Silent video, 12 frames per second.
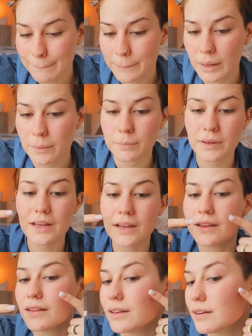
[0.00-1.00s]
bumpy,
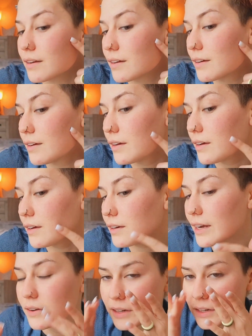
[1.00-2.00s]
and then
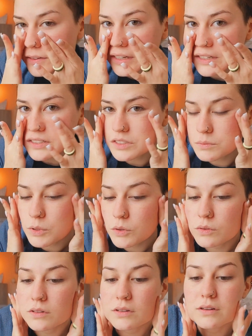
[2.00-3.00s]
down here that
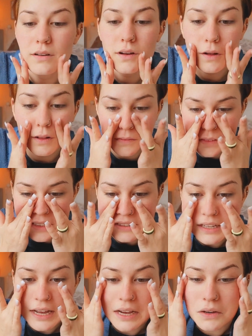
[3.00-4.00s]
smoothed all of this
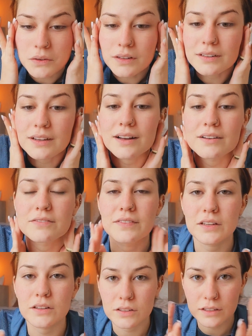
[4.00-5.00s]
out and kind of
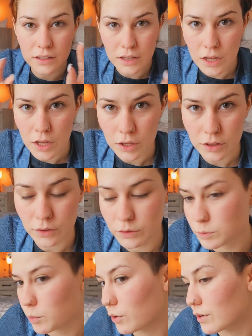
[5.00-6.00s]
filled those
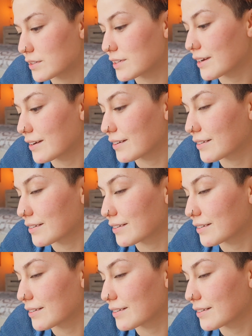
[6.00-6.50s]
pores in